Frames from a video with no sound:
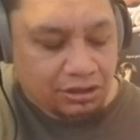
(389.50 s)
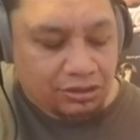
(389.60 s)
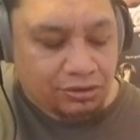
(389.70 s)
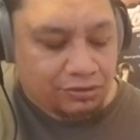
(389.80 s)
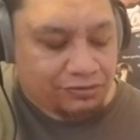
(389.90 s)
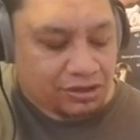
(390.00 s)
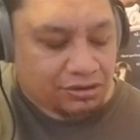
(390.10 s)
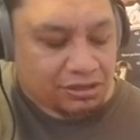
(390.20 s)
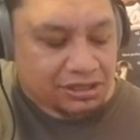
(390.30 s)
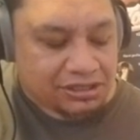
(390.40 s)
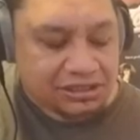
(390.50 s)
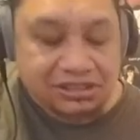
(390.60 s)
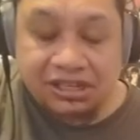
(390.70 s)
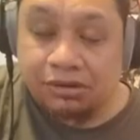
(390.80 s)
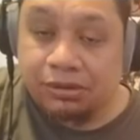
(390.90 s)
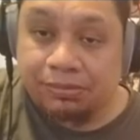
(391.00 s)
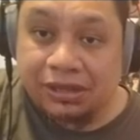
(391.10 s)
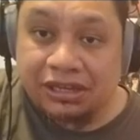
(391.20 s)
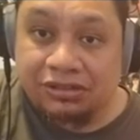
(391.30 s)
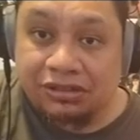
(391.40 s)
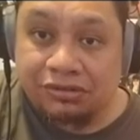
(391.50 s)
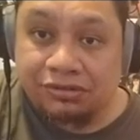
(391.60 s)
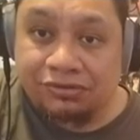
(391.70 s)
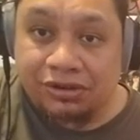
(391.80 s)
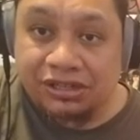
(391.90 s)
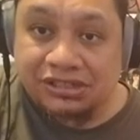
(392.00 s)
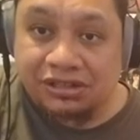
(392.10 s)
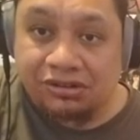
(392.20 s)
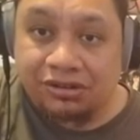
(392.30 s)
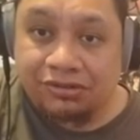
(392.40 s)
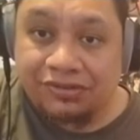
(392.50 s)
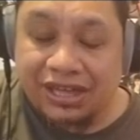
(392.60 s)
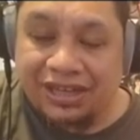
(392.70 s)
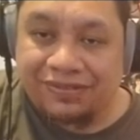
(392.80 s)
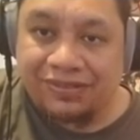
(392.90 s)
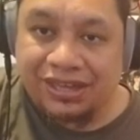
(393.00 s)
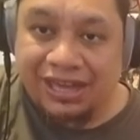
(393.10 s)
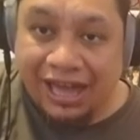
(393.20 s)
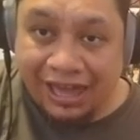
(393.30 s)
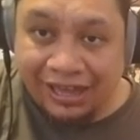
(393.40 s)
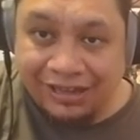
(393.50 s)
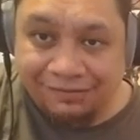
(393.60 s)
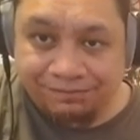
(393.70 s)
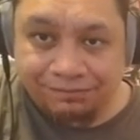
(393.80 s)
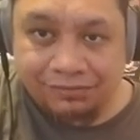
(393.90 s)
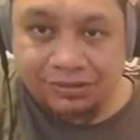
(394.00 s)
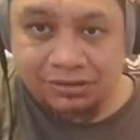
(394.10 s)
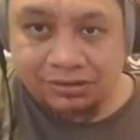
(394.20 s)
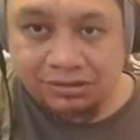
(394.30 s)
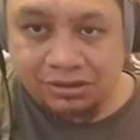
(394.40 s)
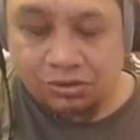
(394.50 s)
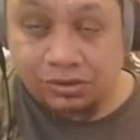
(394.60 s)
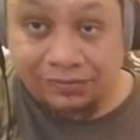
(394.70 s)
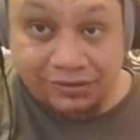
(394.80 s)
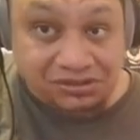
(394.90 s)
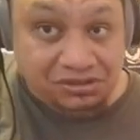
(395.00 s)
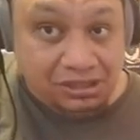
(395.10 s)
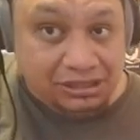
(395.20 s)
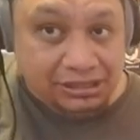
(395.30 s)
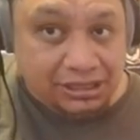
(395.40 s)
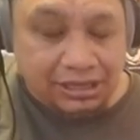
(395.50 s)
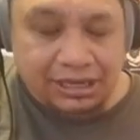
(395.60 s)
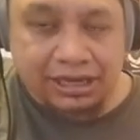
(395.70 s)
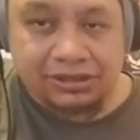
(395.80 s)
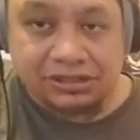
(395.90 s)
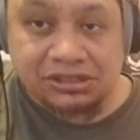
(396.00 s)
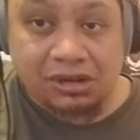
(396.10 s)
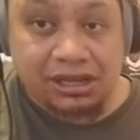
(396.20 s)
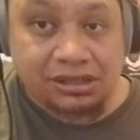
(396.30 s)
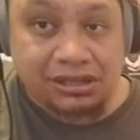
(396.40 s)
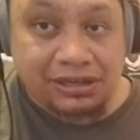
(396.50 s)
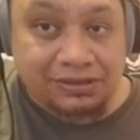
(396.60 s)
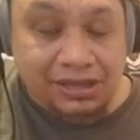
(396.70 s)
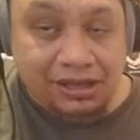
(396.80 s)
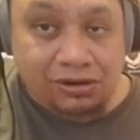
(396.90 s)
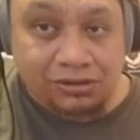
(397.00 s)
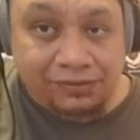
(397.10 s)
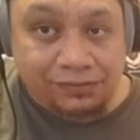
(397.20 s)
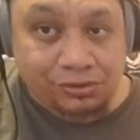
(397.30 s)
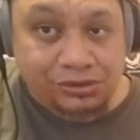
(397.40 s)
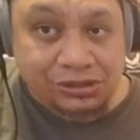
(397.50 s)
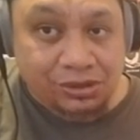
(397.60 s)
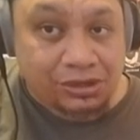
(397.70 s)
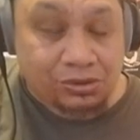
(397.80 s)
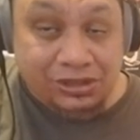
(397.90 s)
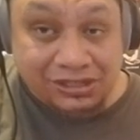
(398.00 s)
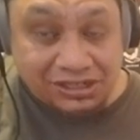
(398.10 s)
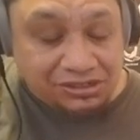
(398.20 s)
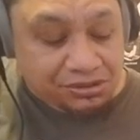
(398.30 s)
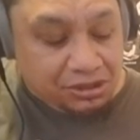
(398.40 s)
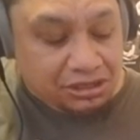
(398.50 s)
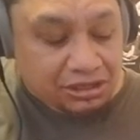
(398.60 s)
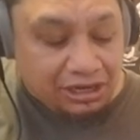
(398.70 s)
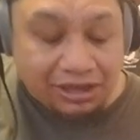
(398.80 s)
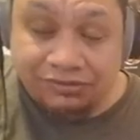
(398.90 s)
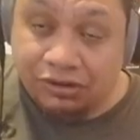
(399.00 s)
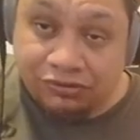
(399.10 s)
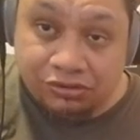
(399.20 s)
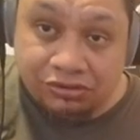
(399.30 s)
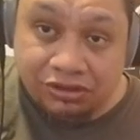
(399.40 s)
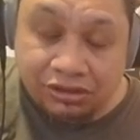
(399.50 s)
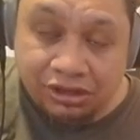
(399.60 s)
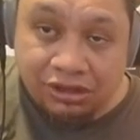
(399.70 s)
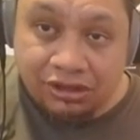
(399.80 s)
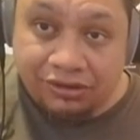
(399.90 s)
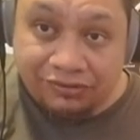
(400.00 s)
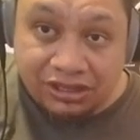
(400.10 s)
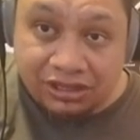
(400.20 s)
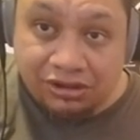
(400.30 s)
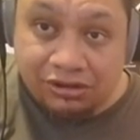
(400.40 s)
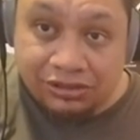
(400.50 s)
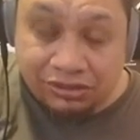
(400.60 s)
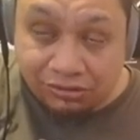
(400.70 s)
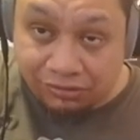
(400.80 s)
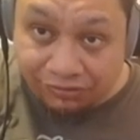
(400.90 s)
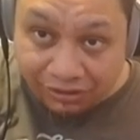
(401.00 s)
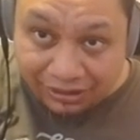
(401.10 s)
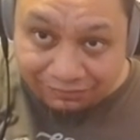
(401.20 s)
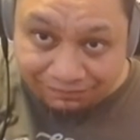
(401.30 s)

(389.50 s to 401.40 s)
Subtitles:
3rd finger is going to be playing the 3rd fret of the A, or the 5th string. And then straight underneath that on the 4th string, or the D string, you're going to have your 4th finger on the 3rd fret.